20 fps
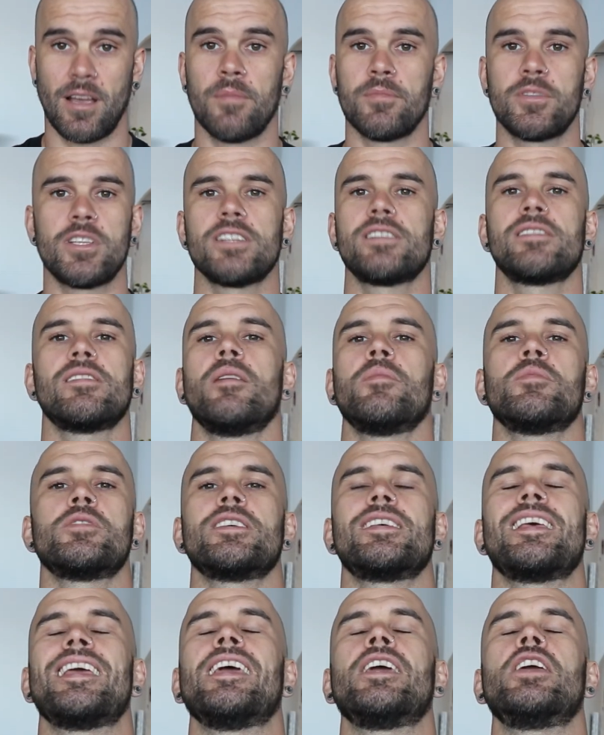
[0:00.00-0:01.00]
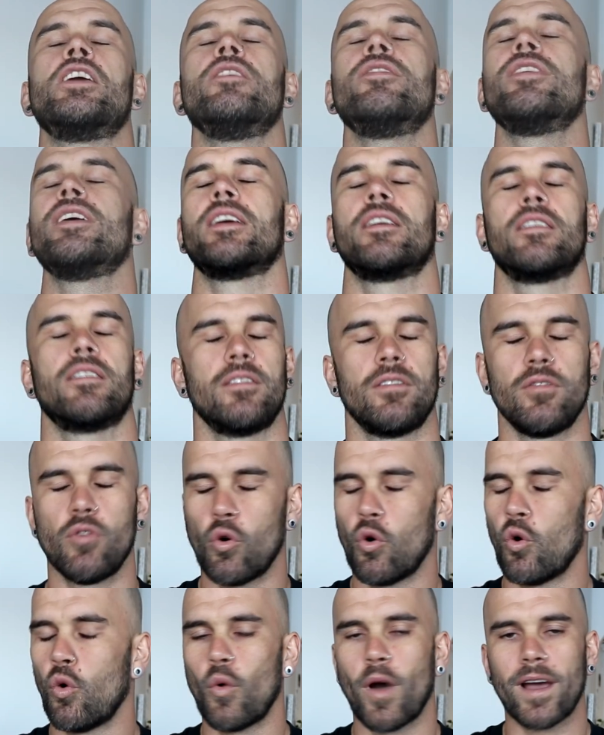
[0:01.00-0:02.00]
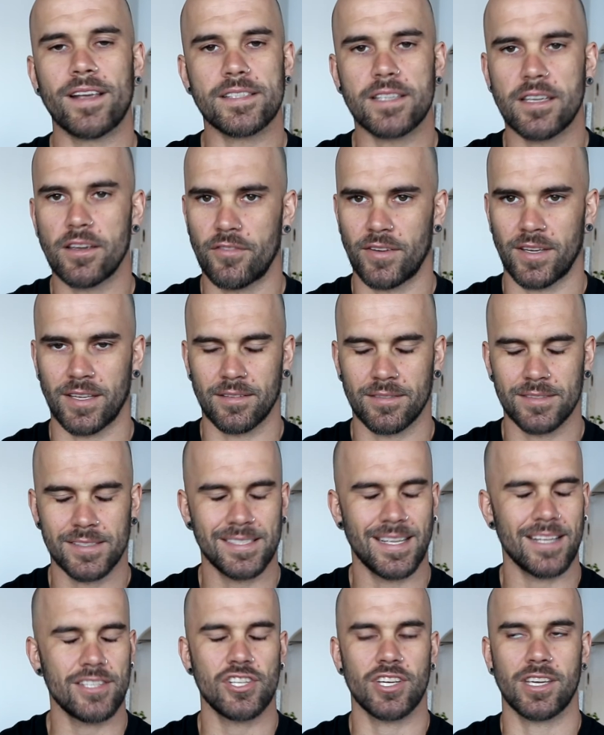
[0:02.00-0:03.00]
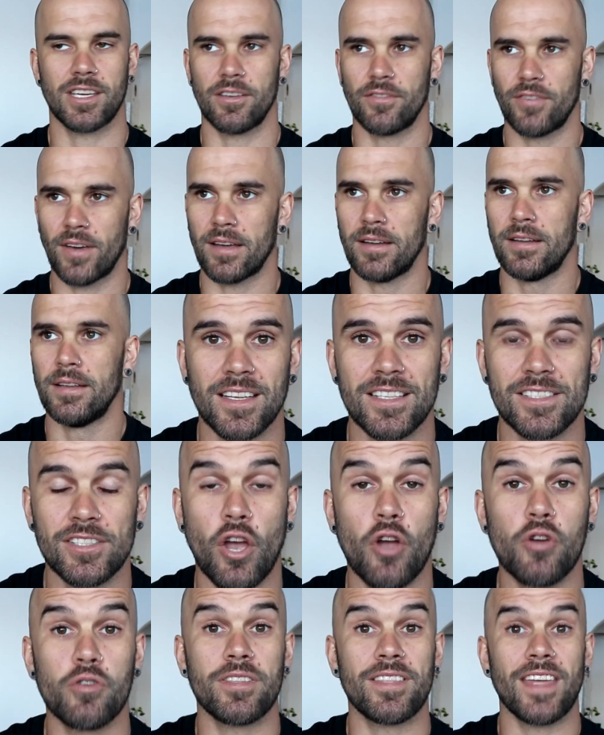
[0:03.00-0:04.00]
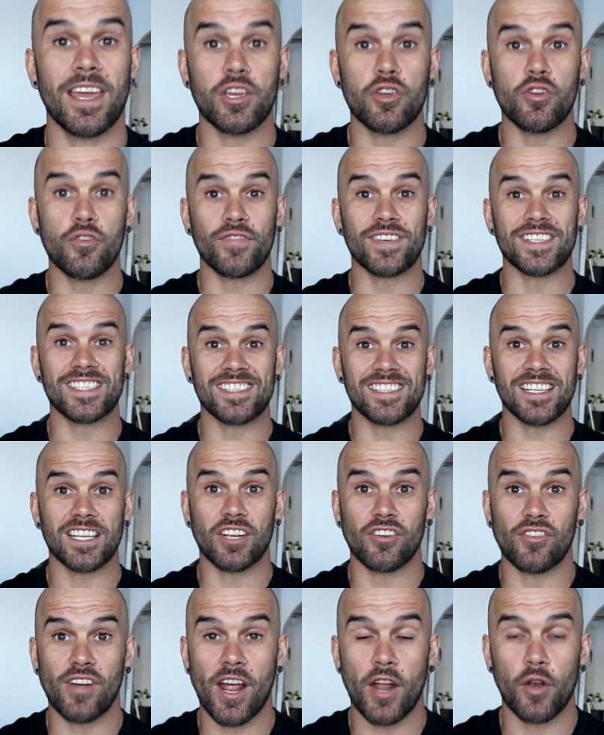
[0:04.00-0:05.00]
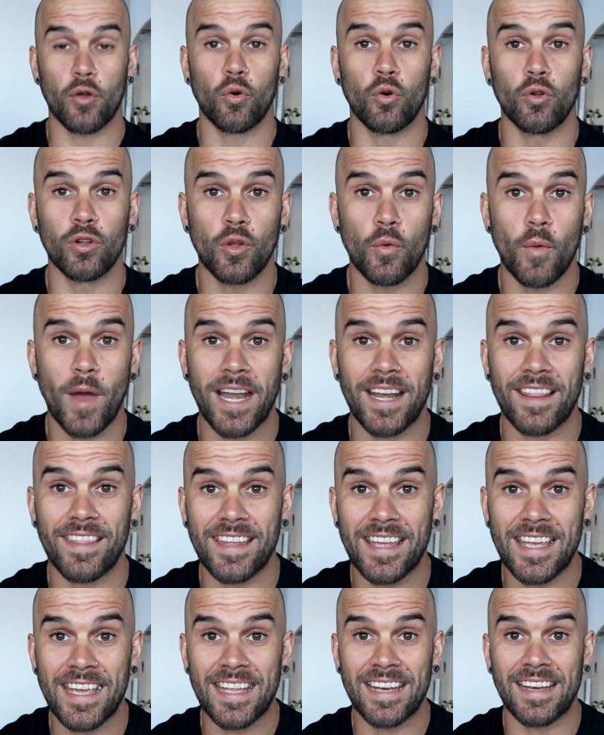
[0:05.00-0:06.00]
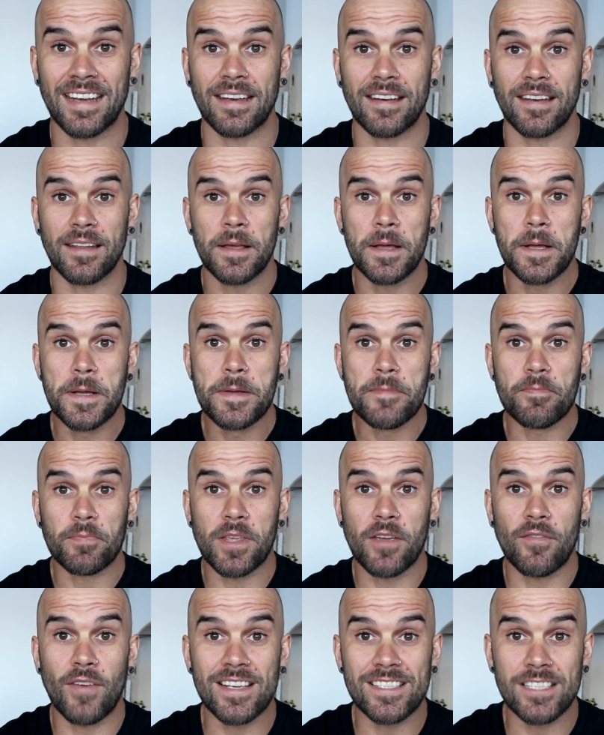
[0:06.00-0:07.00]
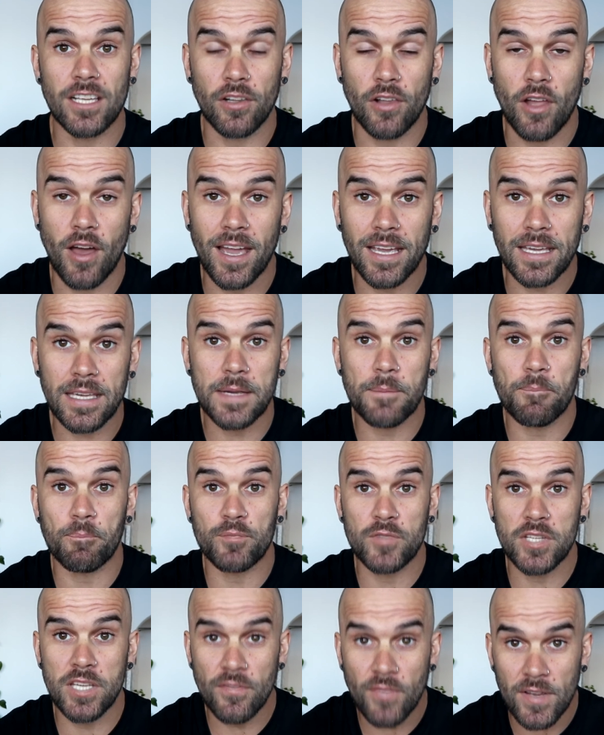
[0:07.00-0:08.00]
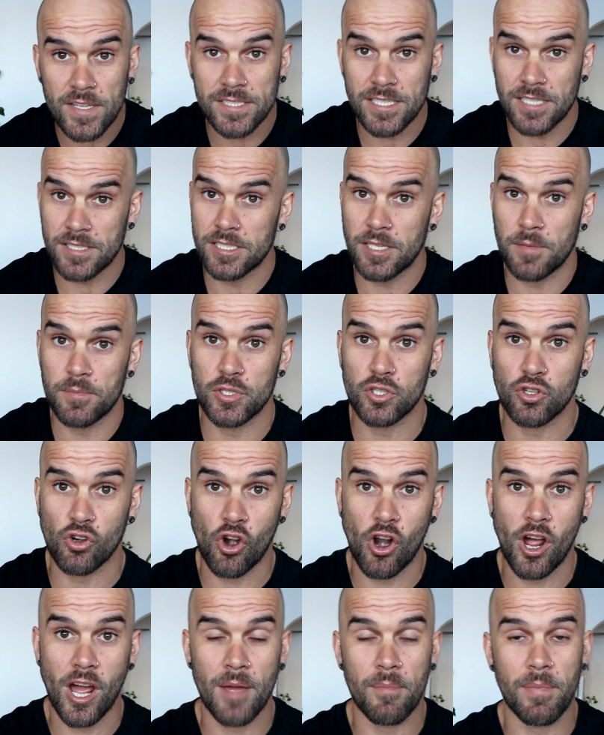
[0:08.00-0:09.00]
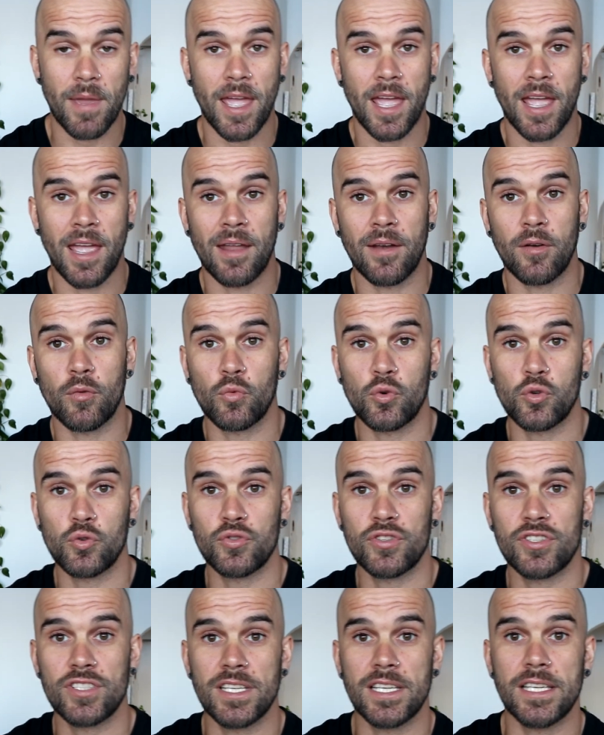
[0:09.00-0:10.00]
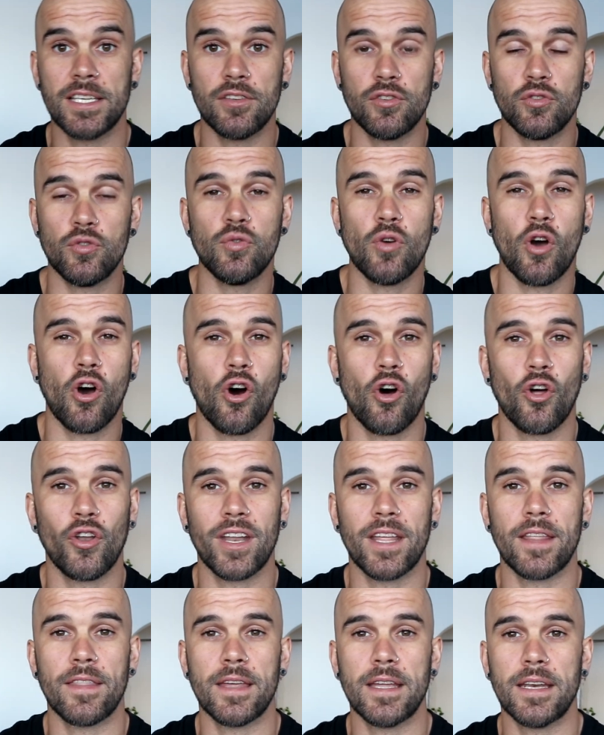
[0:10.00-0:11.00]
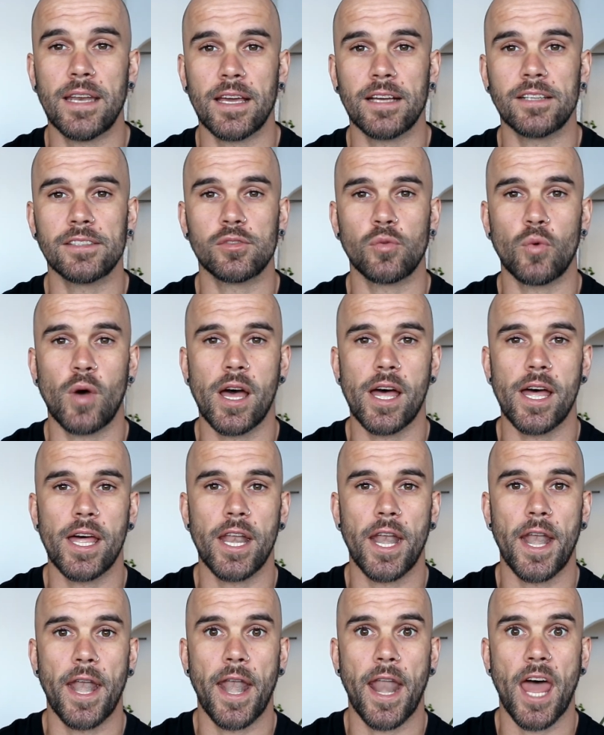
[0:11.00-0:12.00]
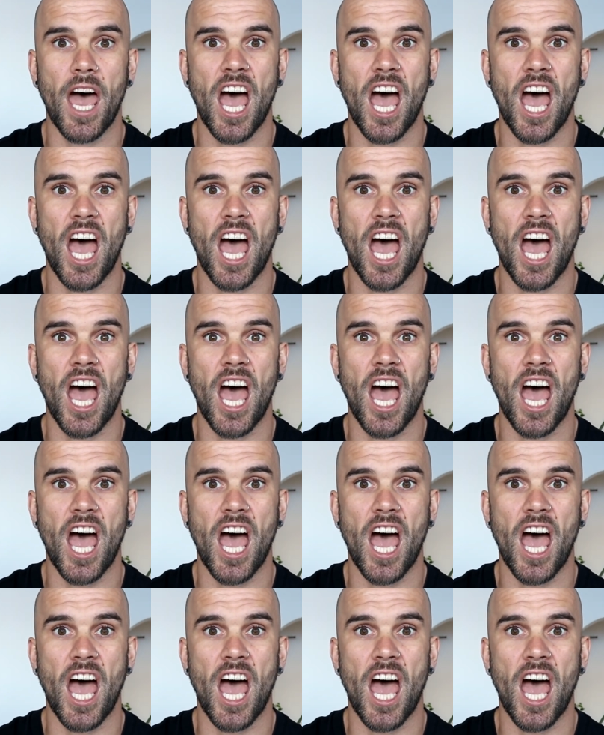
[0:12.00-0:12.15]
I'm just here giving, always giving, such a giver. So thank you for sticking around all the way to the end. Give us a like, give us a subscribe, and we'll see you on the next one.